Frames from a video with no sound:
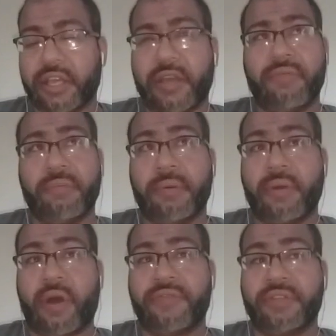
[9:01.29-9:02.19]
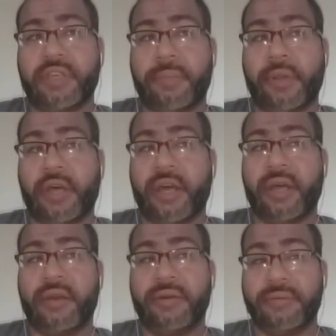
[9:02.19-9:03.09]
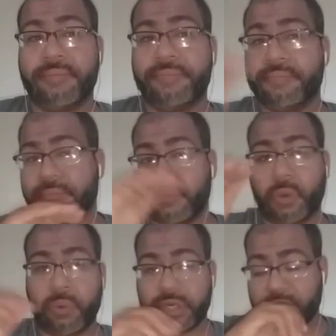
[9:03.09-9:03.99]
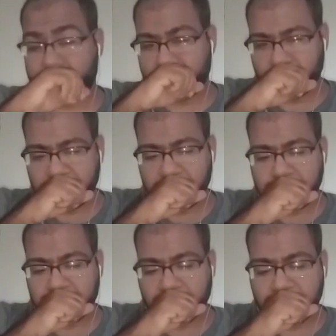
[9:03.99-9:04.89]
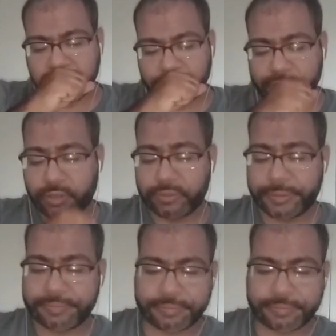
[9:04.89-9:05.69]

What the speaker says: can't remember off the top of the head which, excuse me,